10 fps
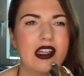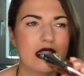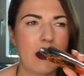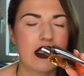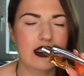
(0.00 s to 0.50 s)
It
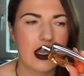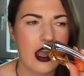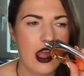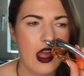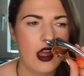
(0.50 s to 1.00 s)
smells
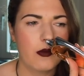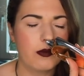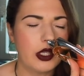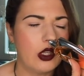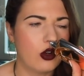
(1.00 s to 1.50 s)

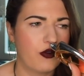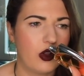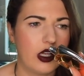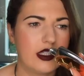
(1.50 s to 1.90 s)
beautiful.